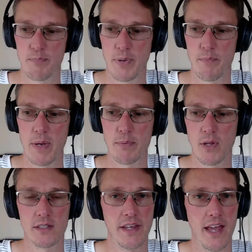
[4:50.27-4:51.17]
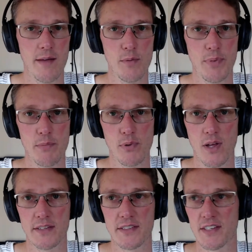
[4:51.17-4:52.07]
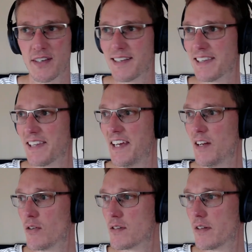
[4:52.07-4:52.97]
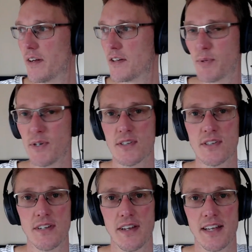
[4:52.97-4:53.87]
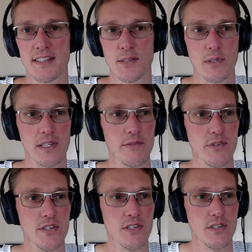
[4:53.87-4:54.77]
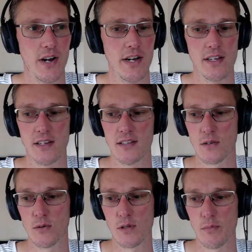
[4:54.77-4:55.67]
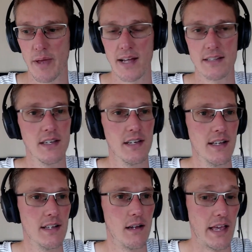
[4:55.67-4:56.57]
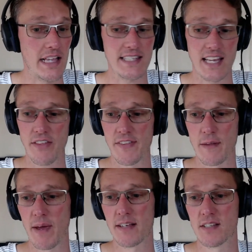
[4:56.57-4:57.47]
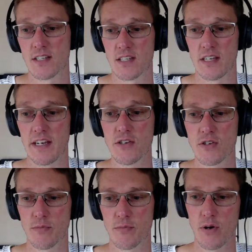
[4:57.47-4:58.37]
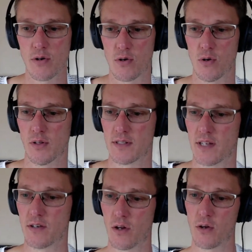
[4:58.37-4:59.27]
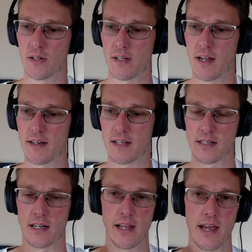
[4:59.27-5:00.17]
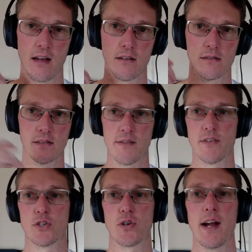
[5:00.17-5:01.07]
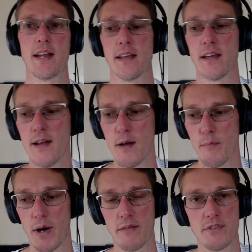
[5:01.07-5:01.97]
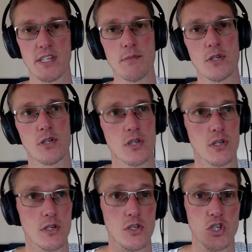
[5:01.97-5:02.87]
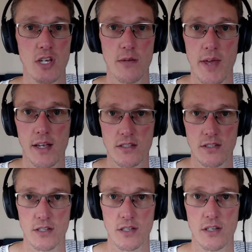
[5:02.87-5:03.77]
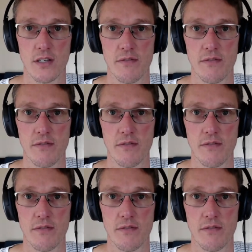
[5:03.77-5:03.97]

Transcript: people like to gamble, people like to lean onto their experiences, and I guess that's what leverage in trading is all about. I guess the other thing that makes this an interesting protocol is that not only does it allow leverage trading, but similar to GMX, the